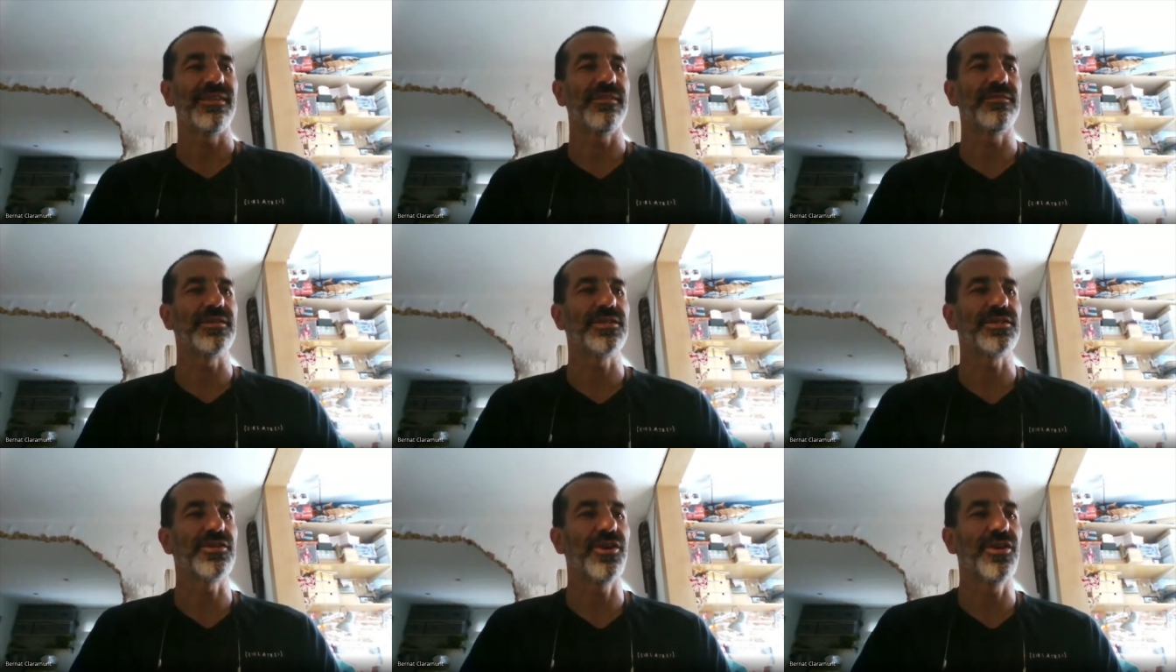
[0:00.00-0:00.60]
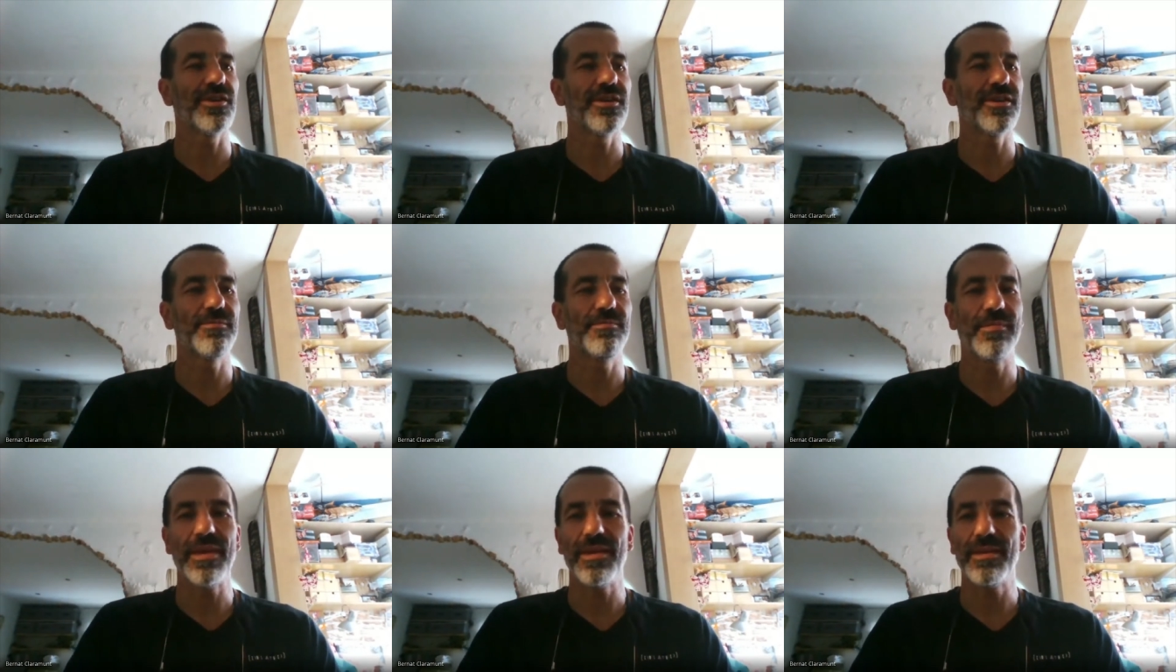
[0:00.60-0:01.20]
of this talk,
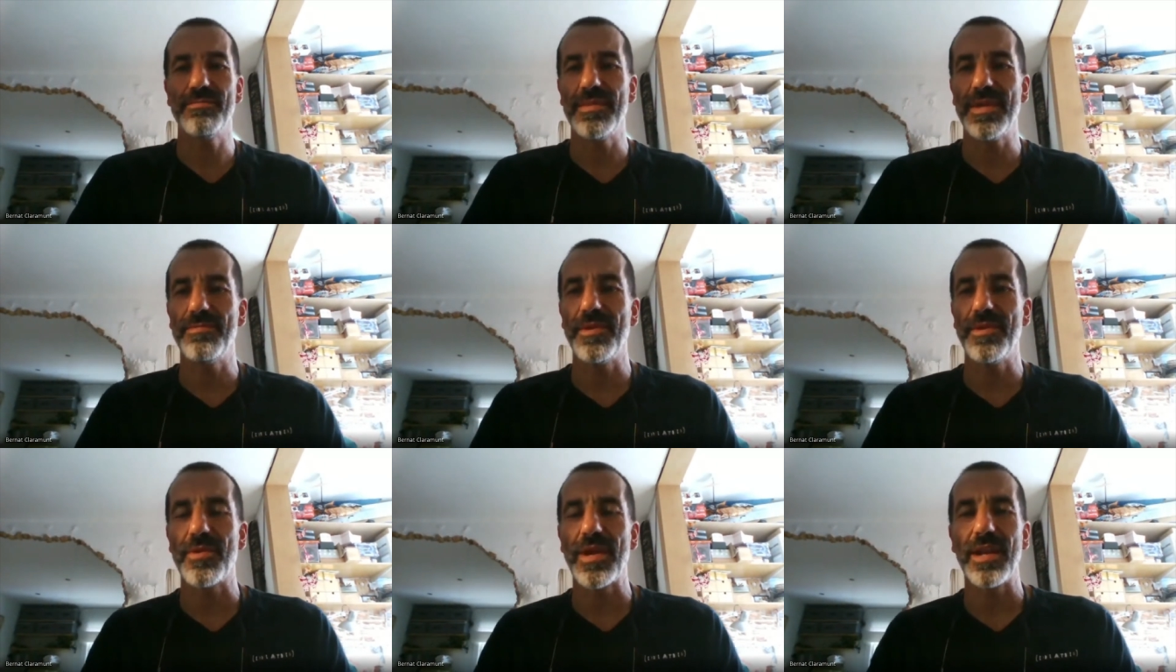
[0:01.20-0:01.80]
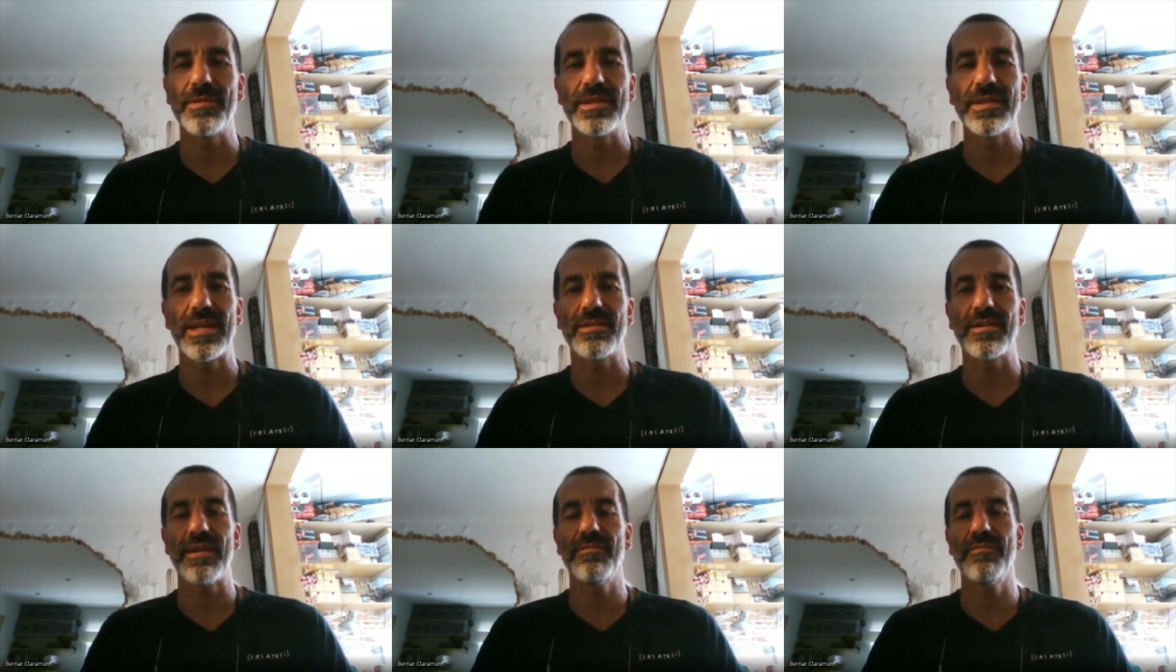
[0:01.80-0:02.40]
may, it may be relevant
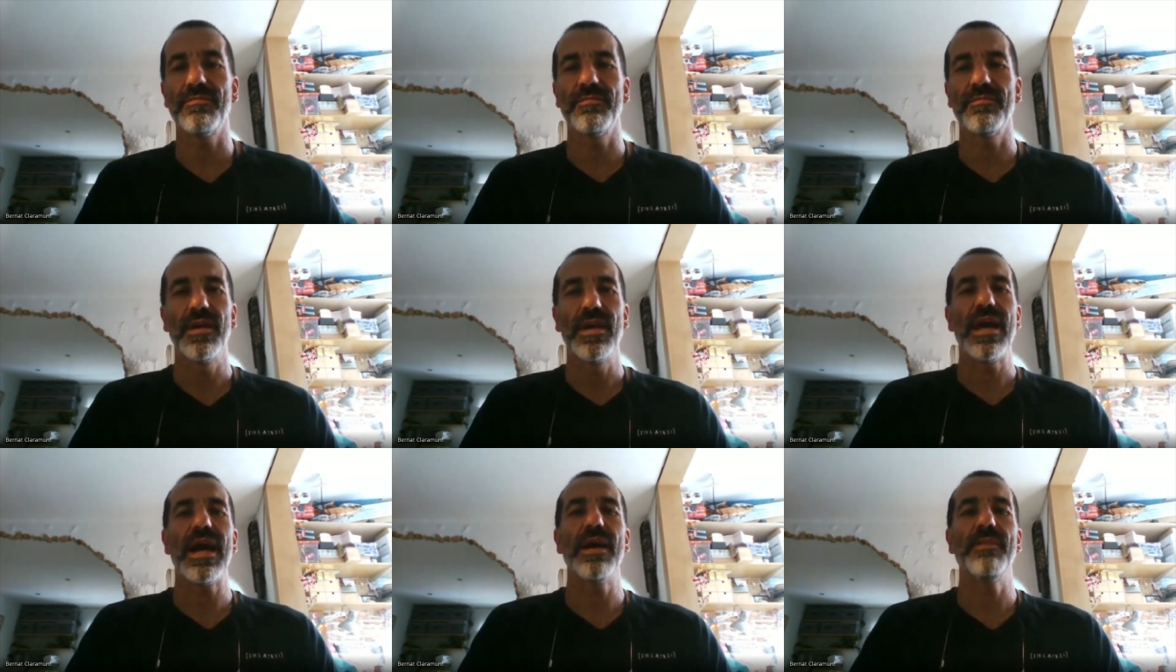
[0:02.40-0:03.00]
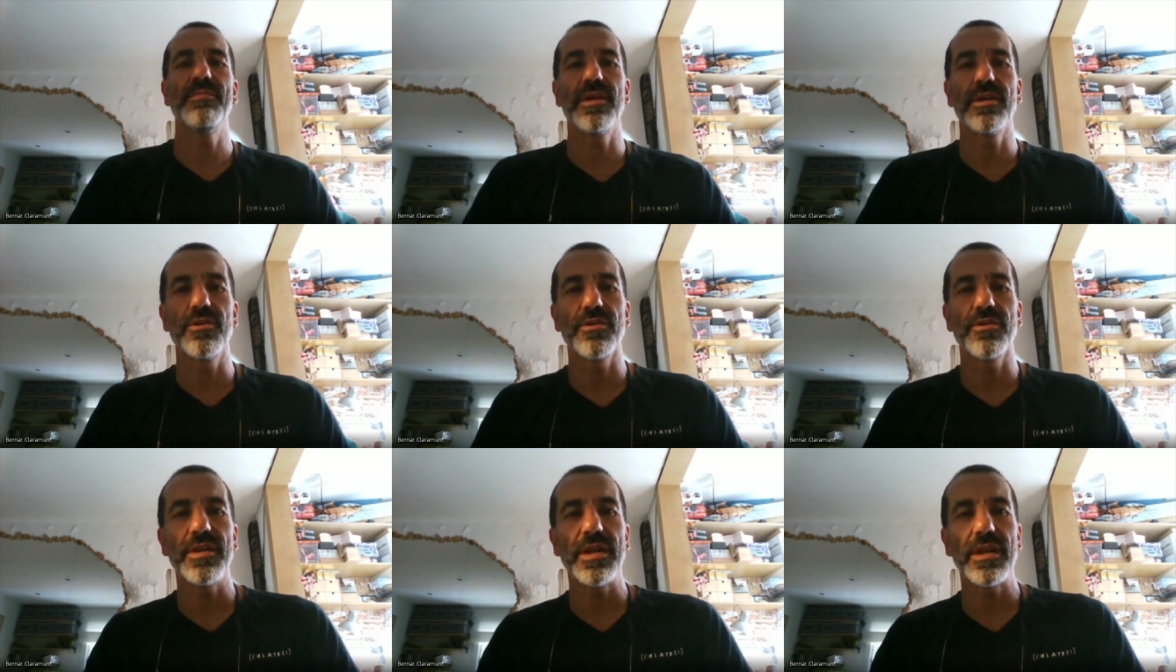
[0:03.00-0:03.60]
that I I'm the
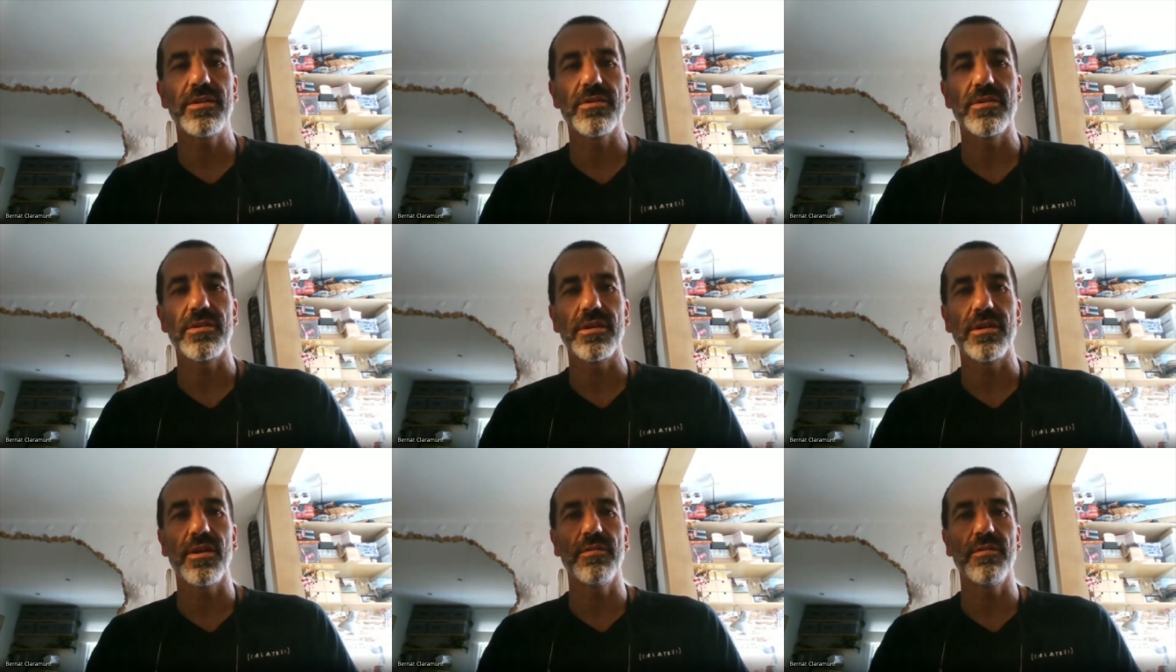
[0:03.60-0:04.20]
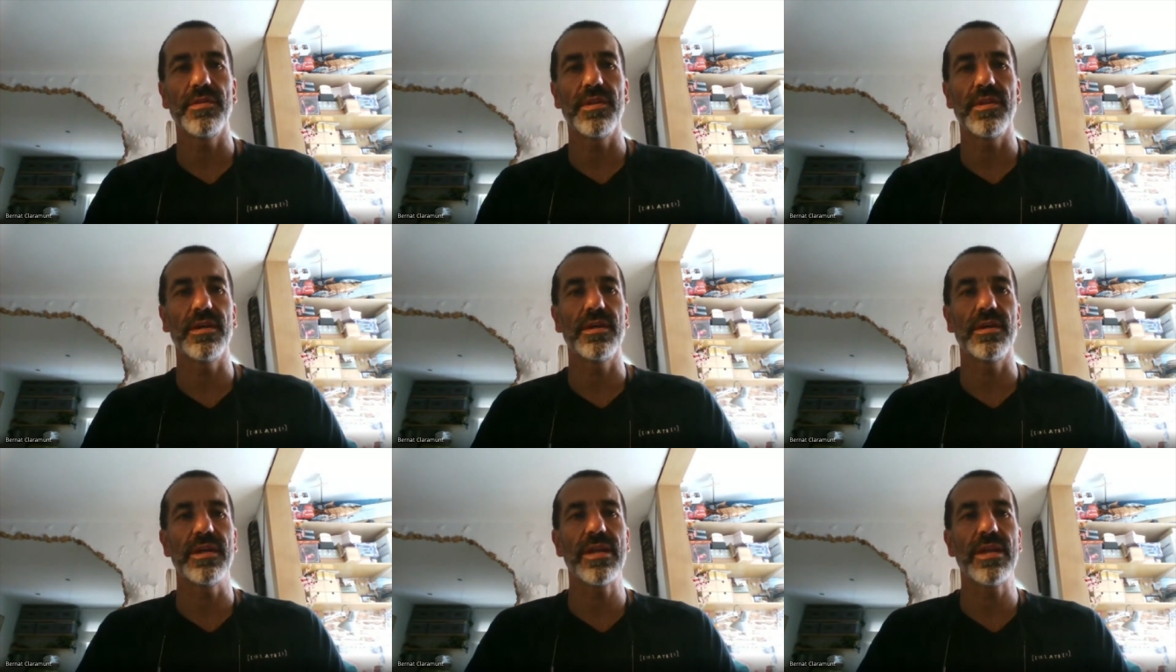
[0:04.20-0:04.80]
coordinator of the
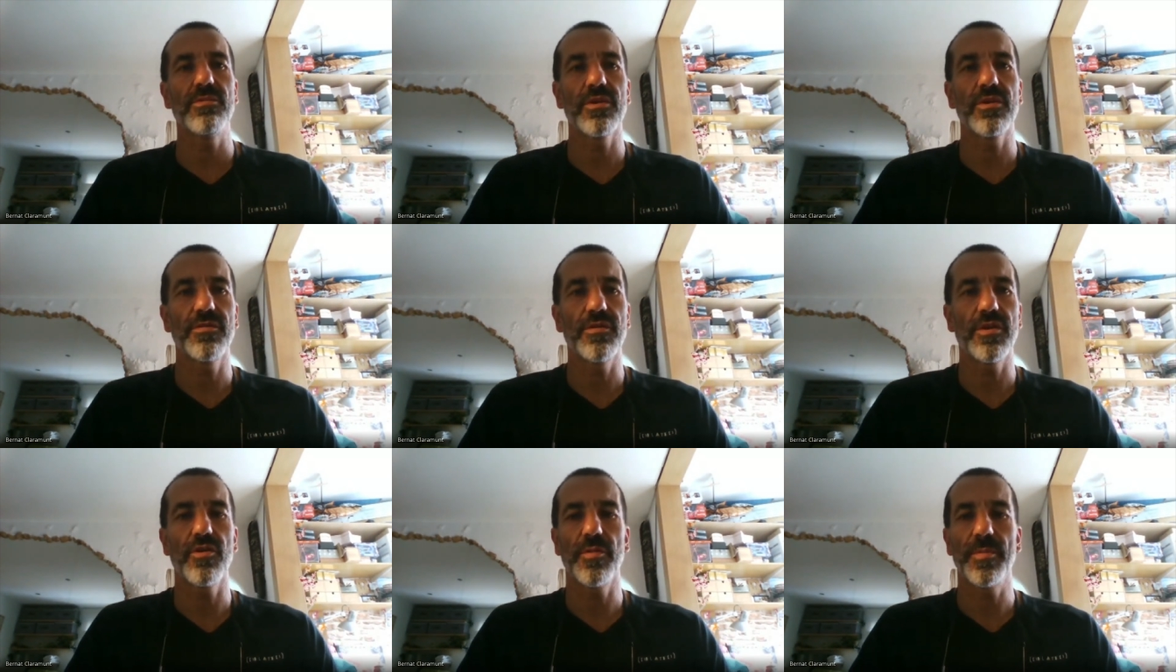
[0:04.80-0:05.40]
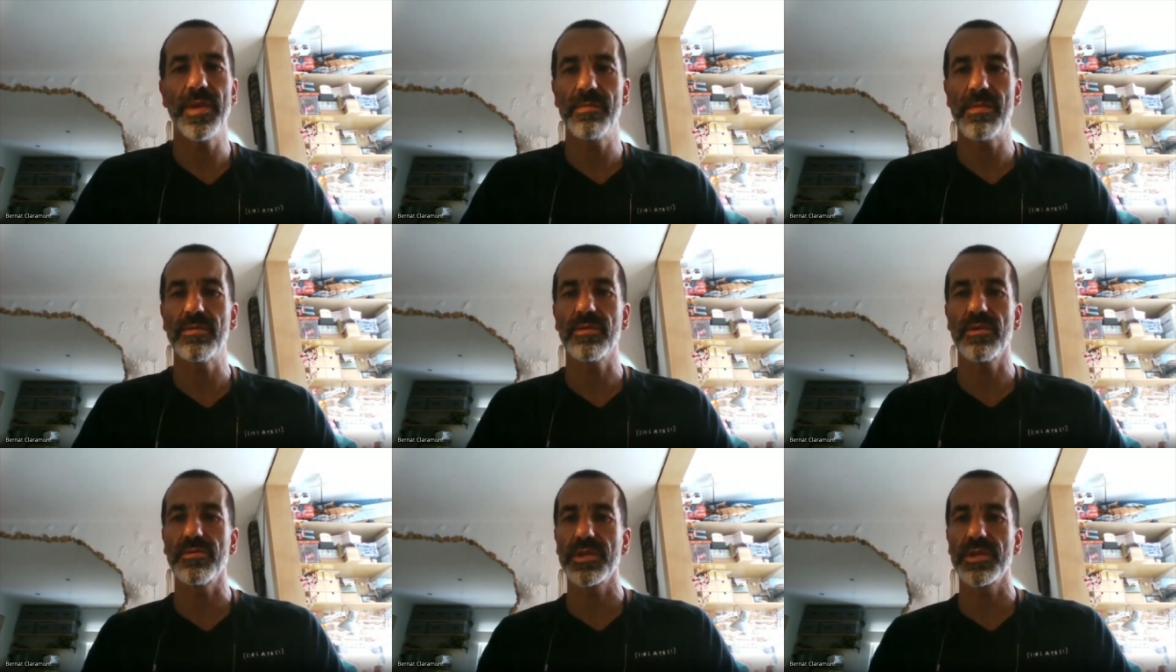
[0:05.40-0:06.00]
Network for European
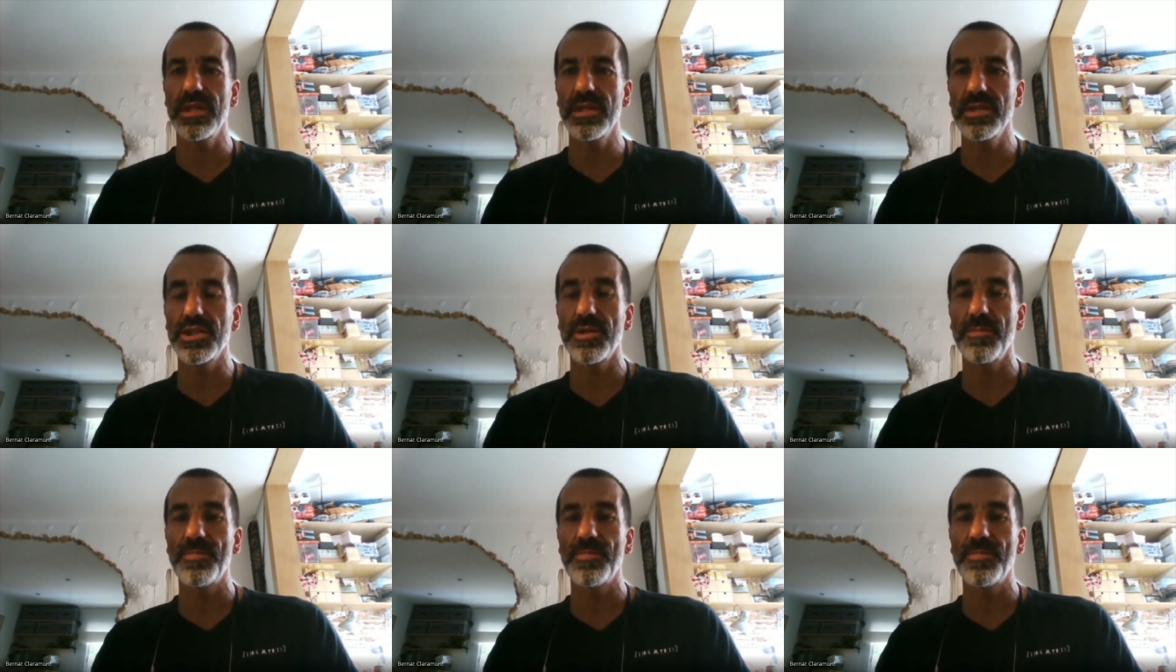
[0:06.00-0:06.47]
Mountain Research,